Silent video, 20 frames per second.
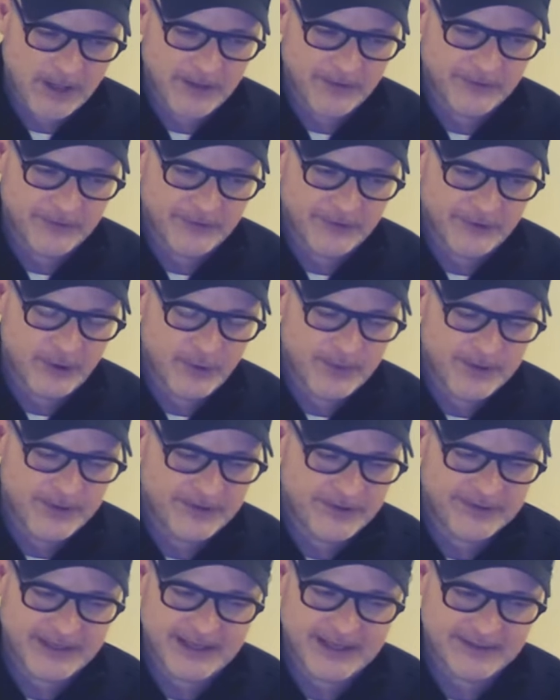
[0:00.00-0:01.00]
So we
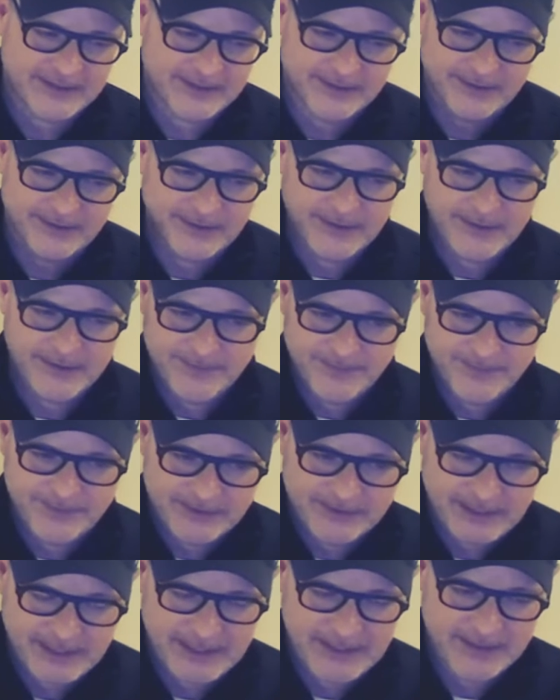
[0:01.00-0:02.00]
just had to
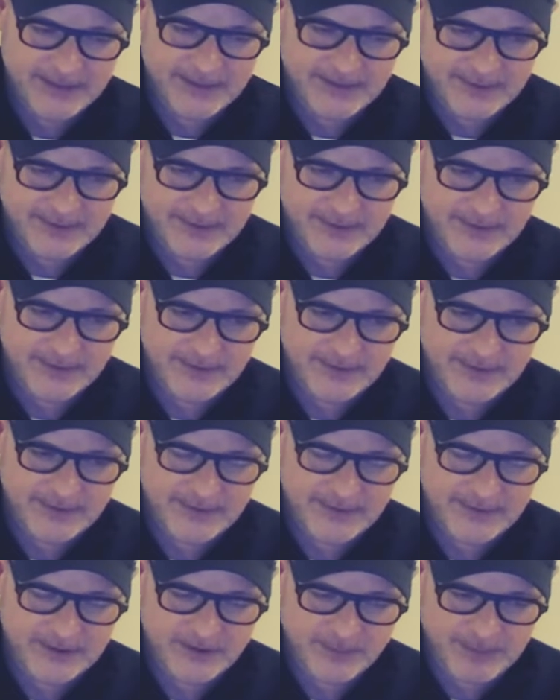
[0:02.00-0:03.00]
take
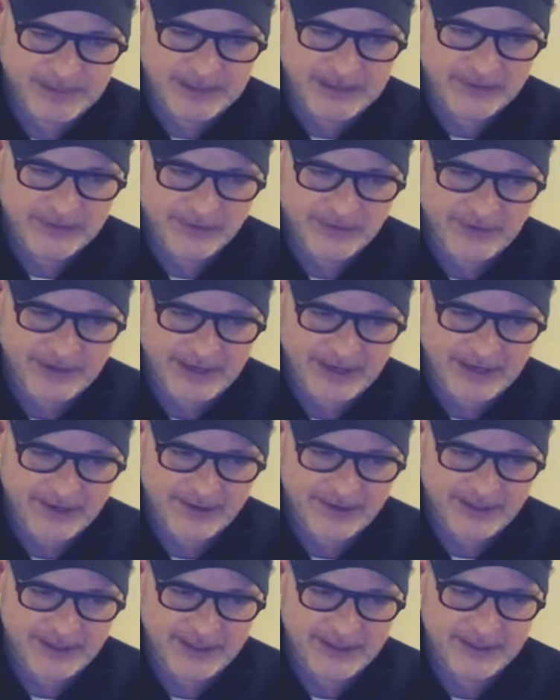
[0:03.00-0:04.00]
the speech of Harry,